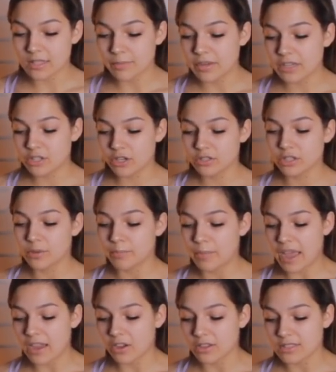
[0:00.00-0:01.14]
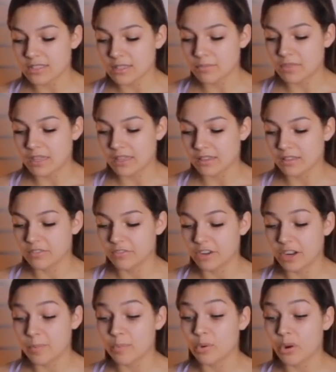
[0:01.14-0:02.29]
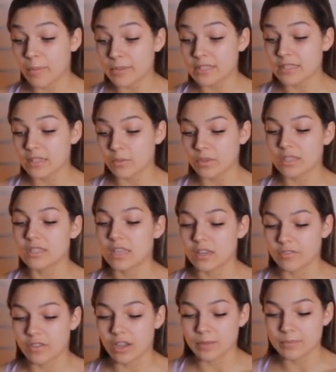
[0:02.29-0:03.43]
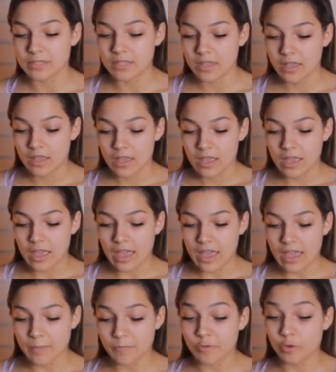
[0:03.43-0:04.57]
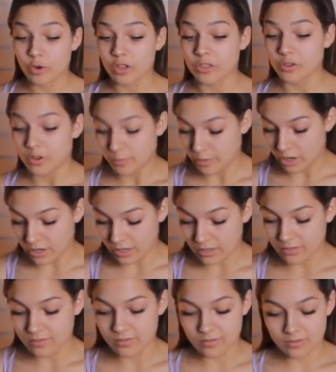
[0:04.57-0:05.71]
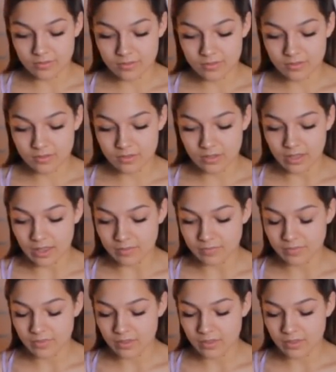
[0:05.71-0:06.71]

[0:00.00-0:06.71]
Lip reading: Somebody turned their back on something very promising with the Ten of Cups for a third party. Yeah.